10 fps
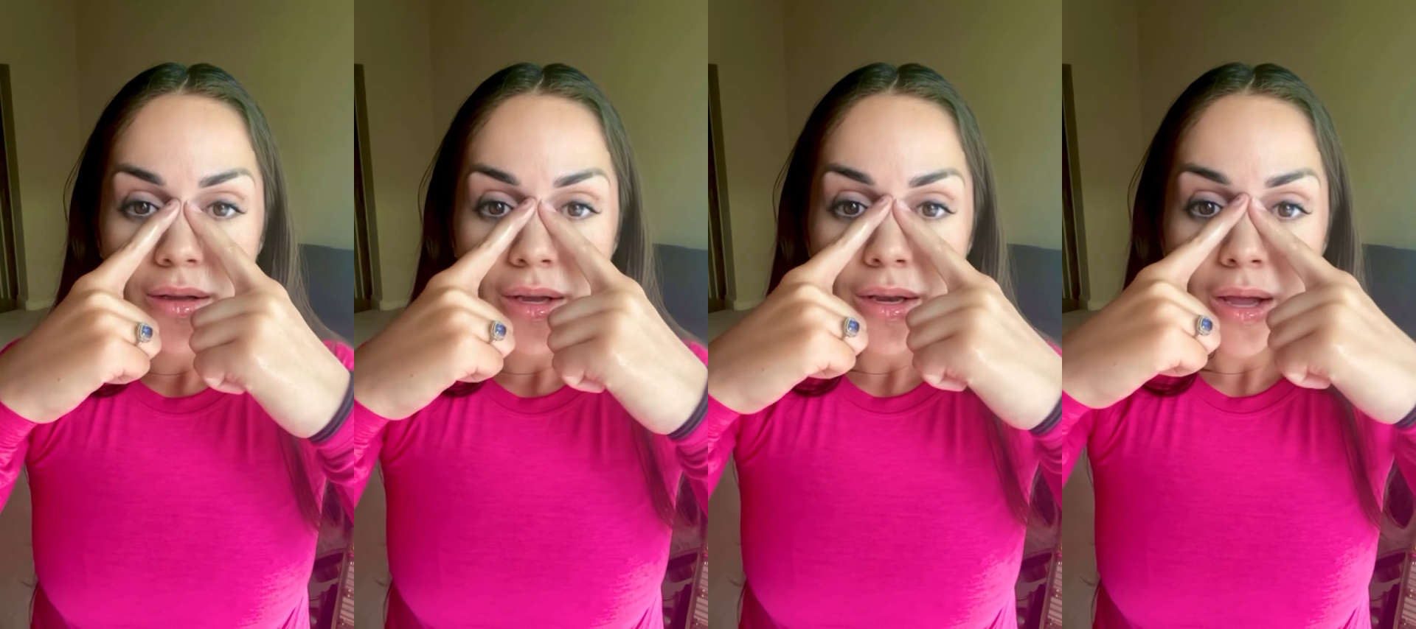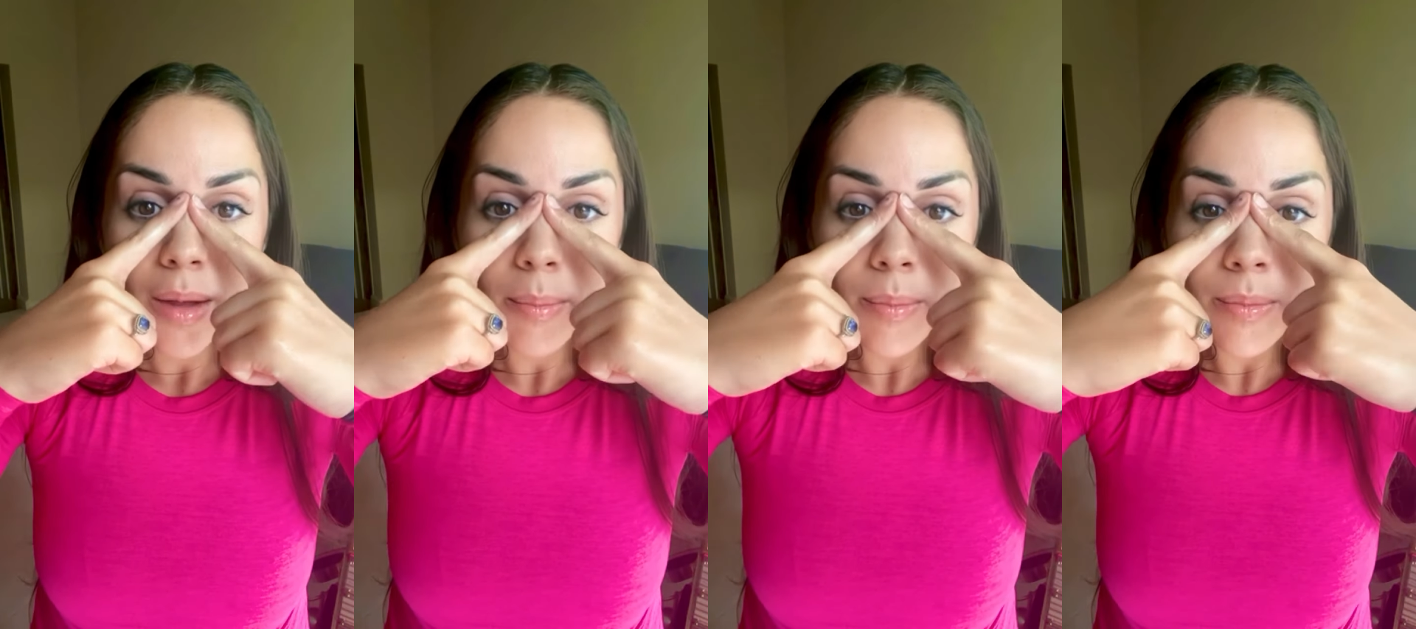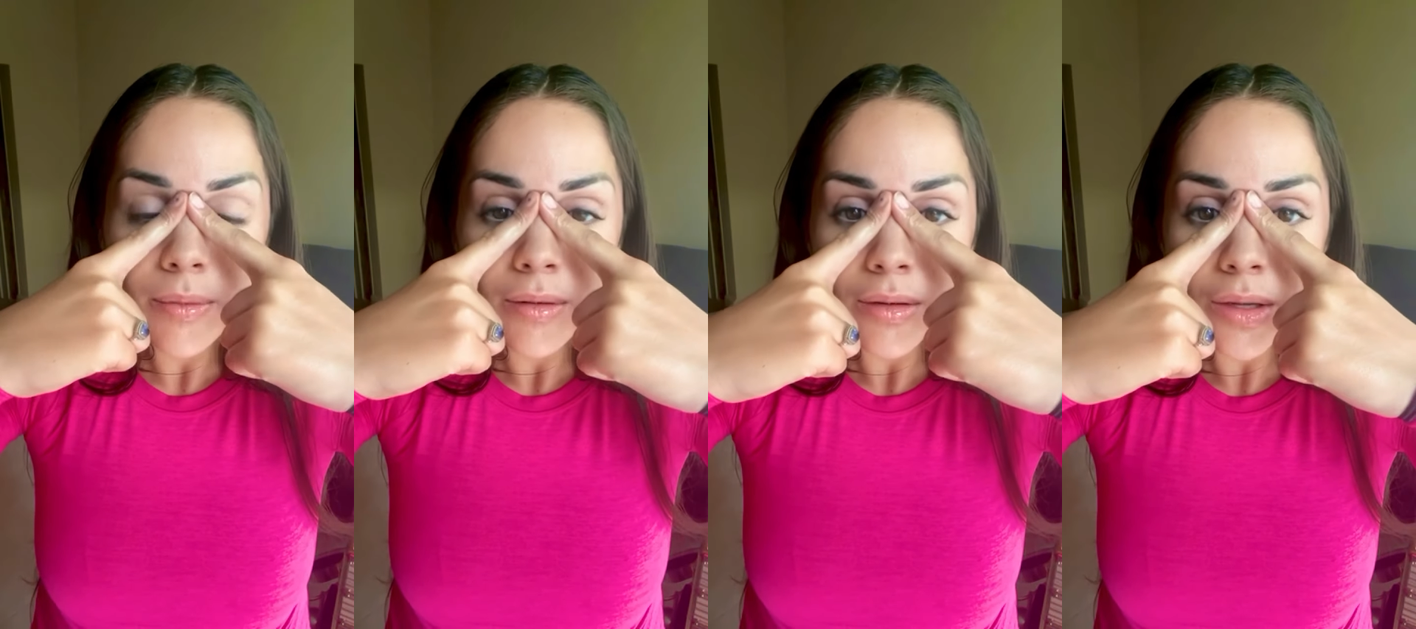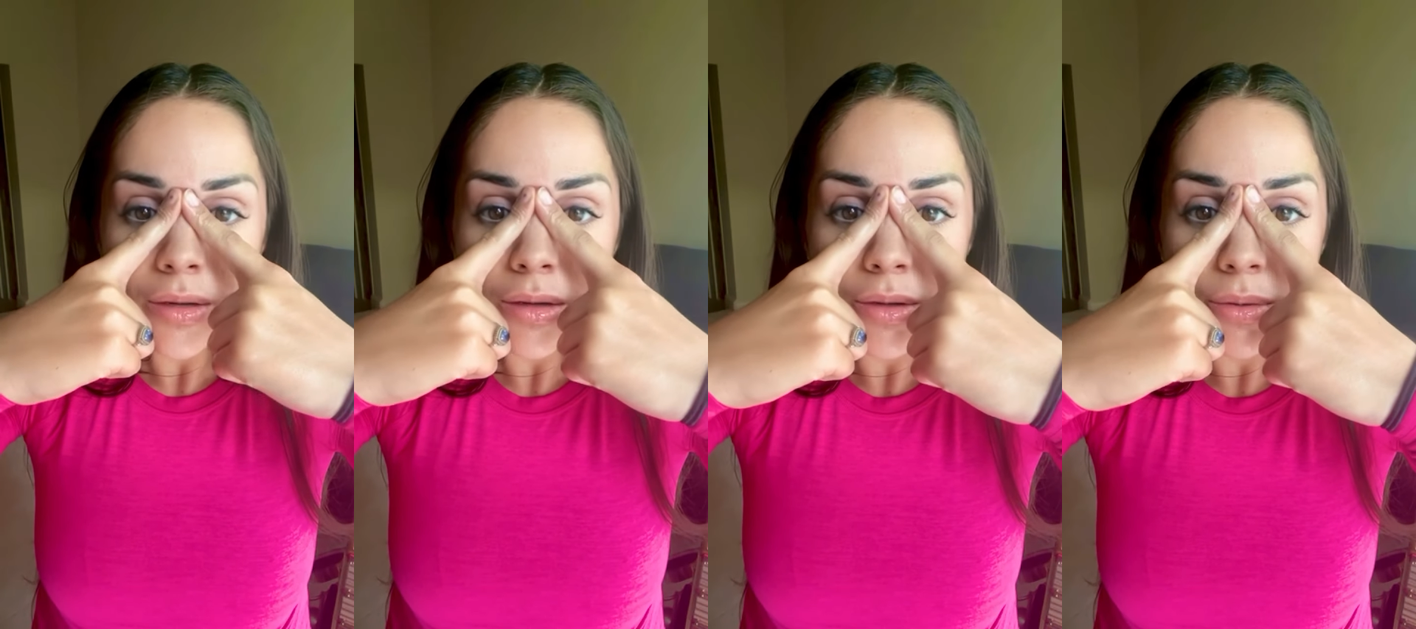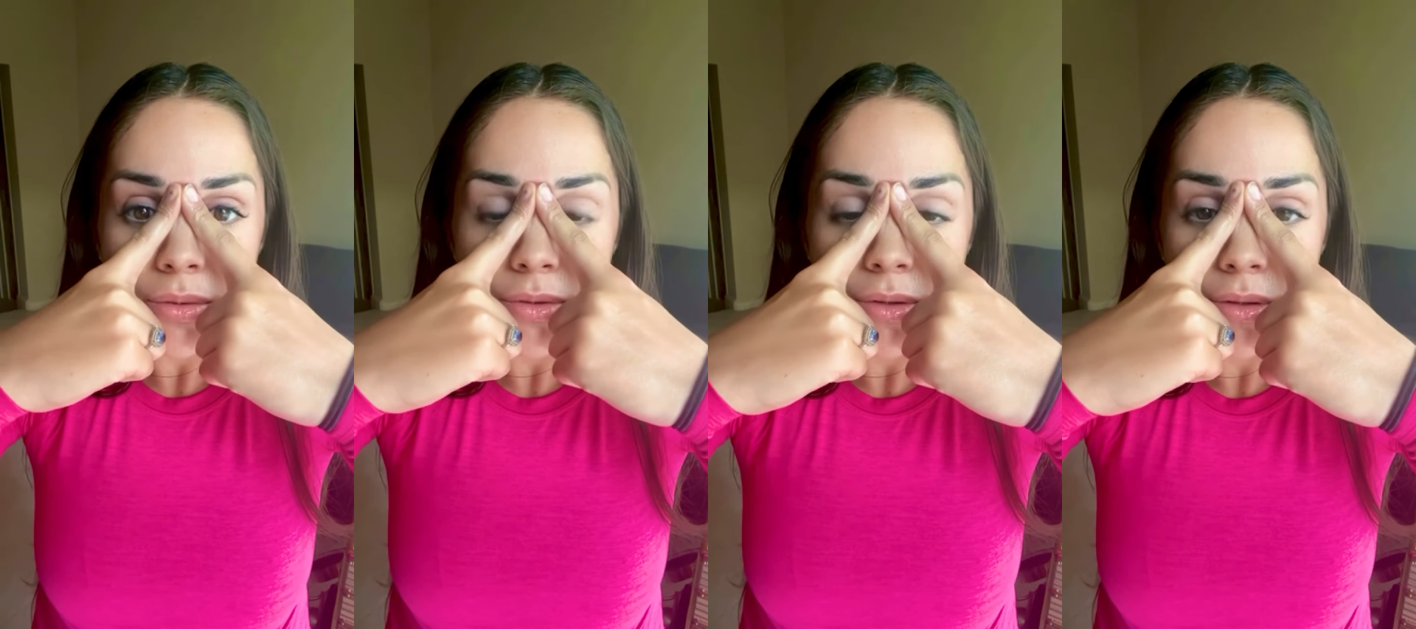and up your
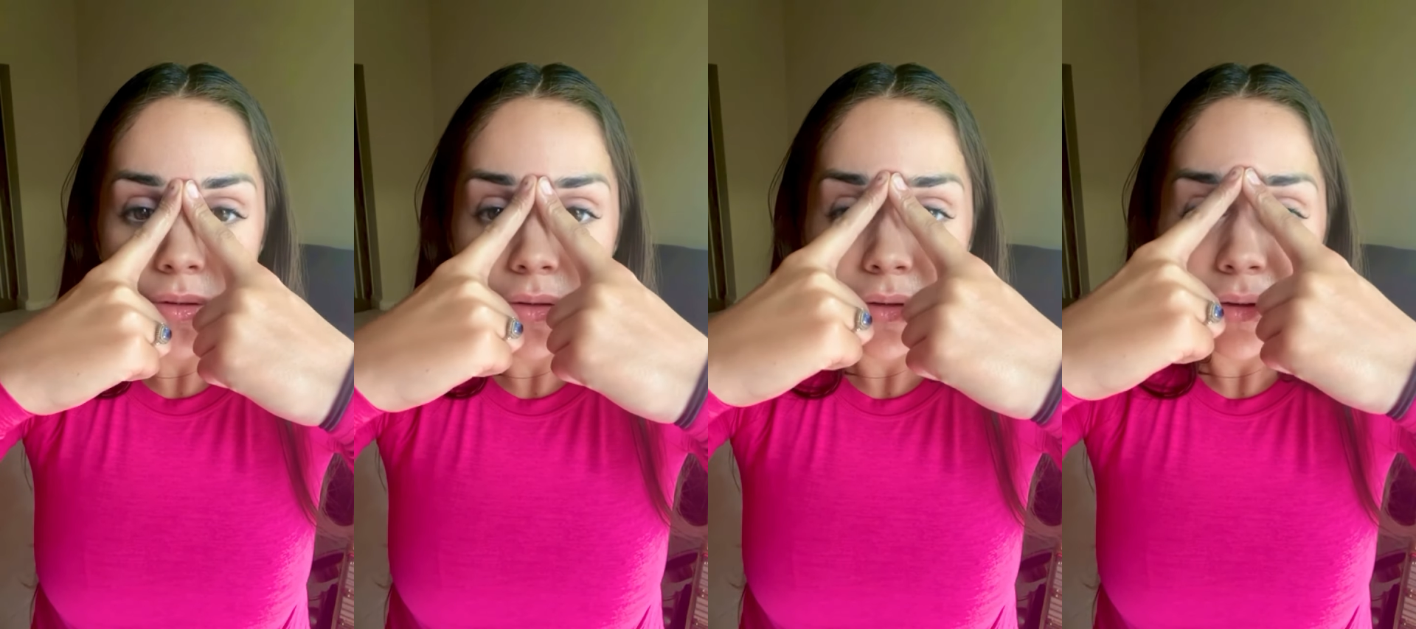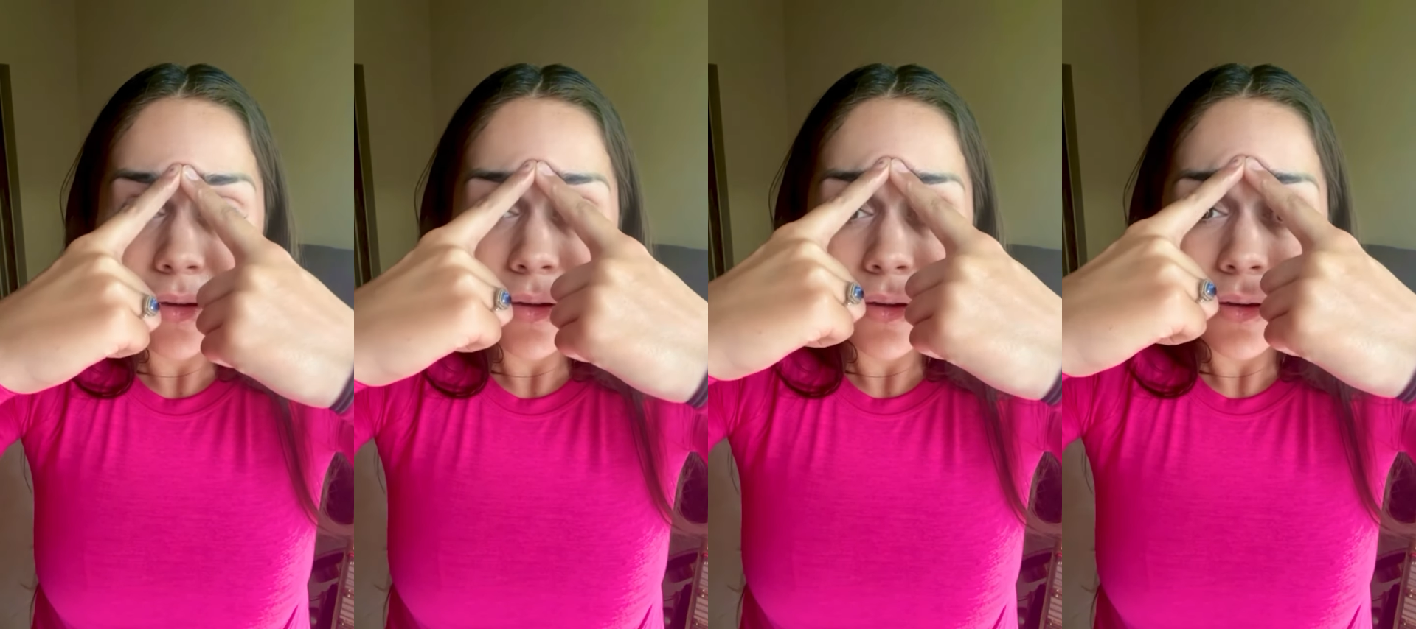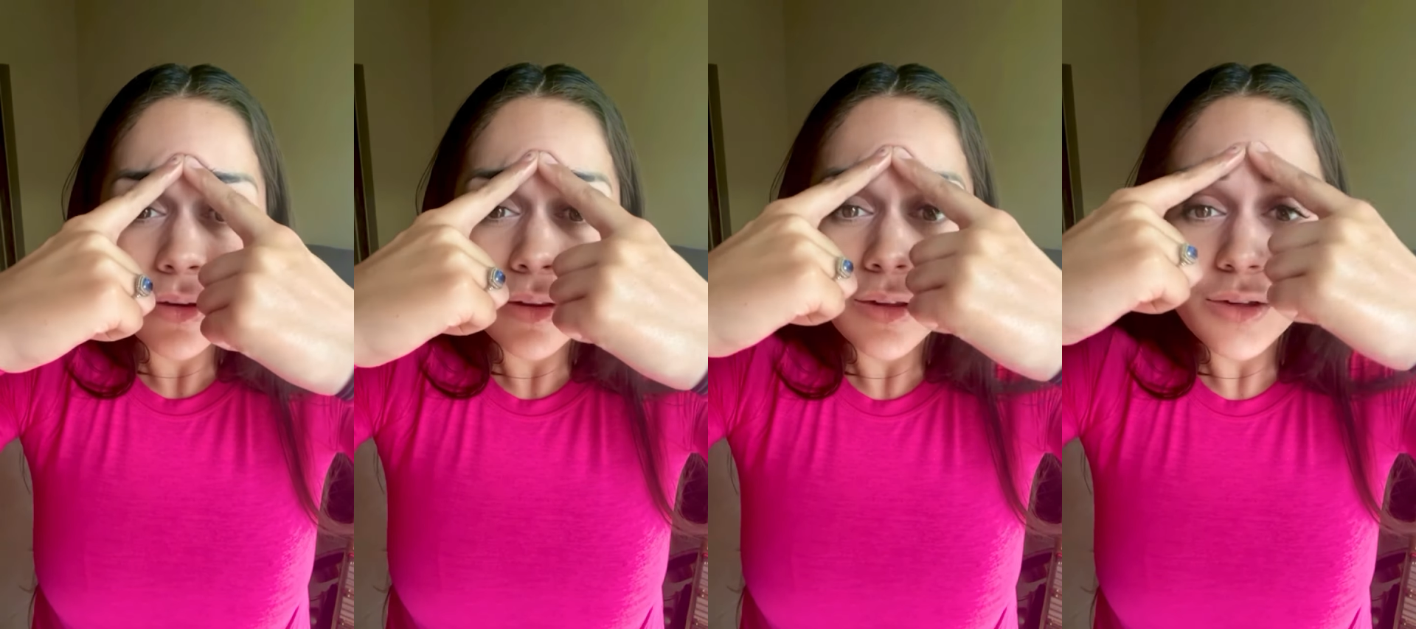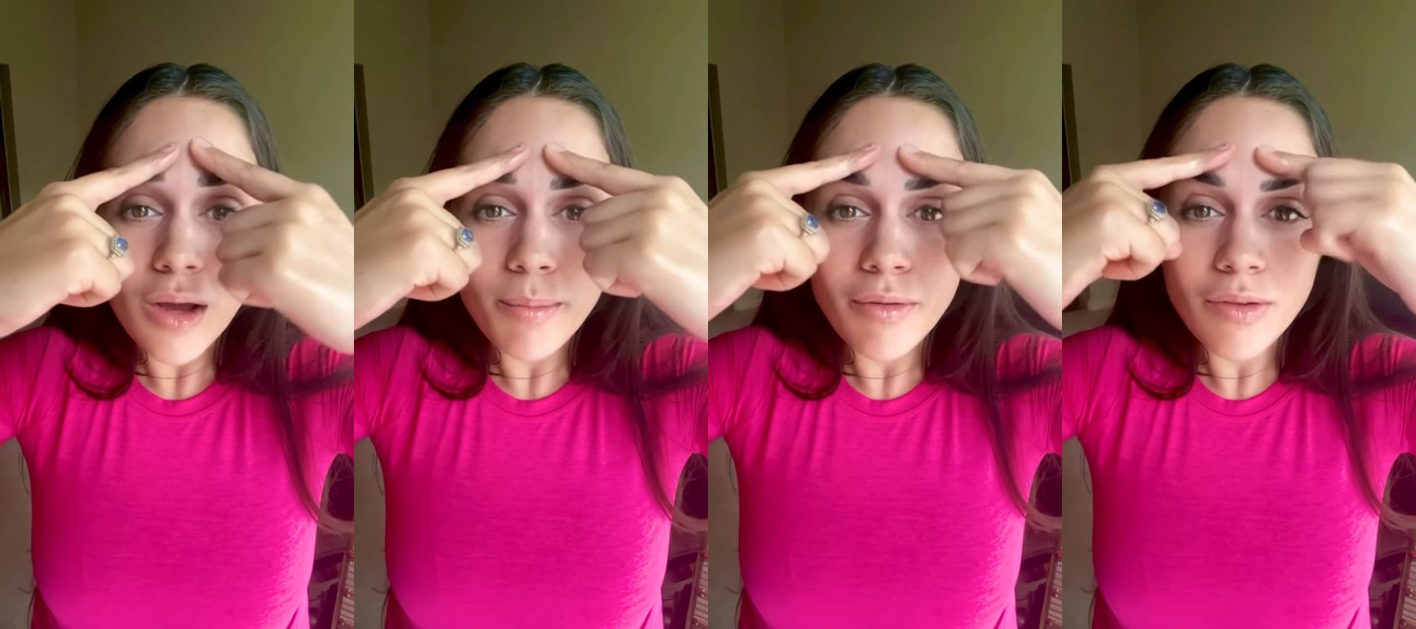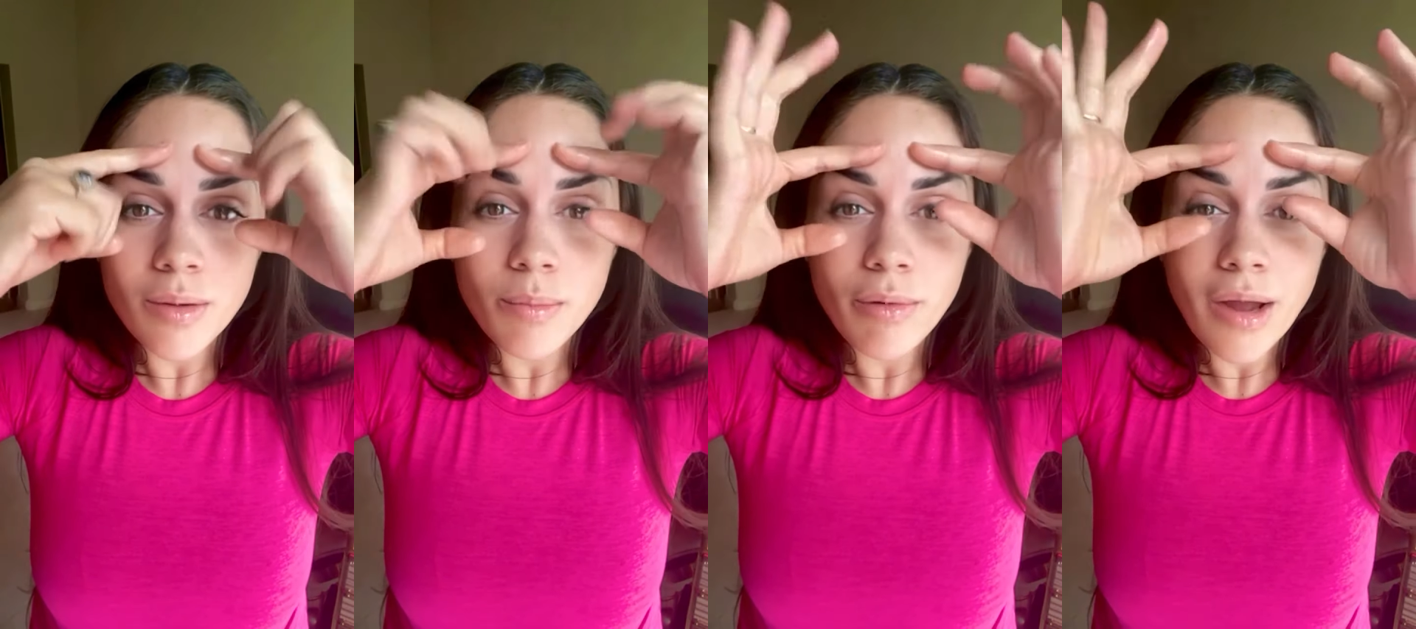nose to the top of your
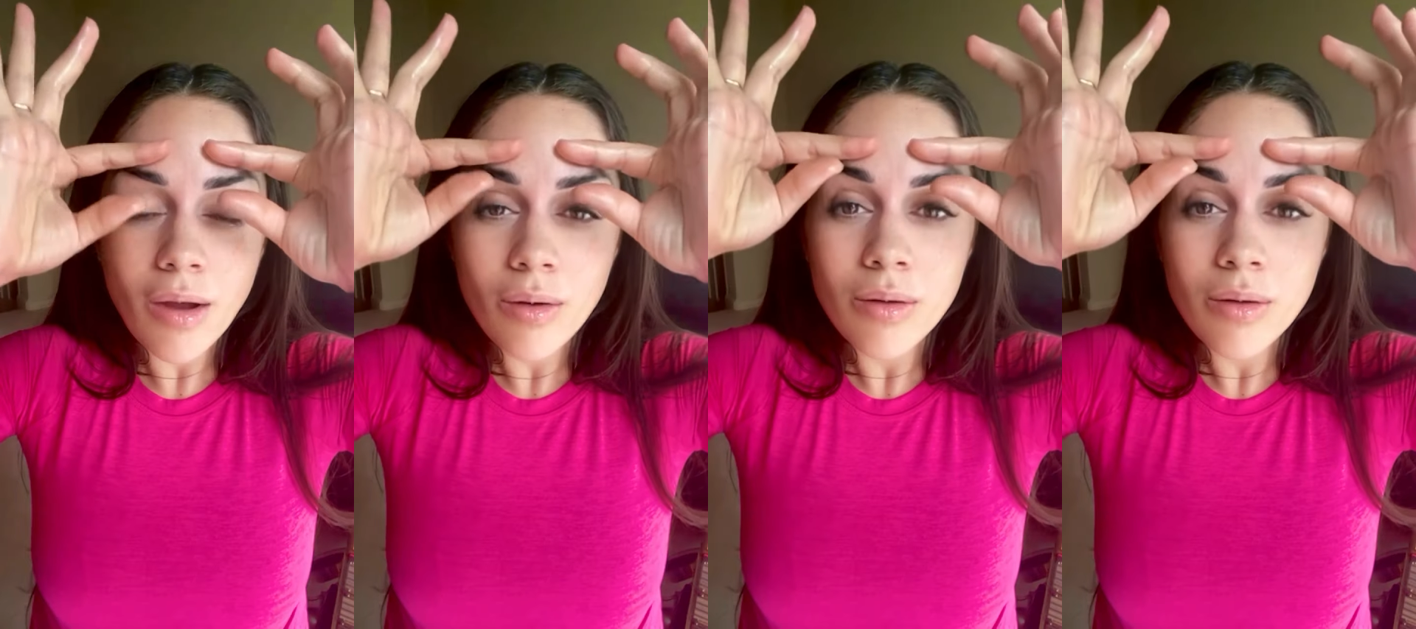brow.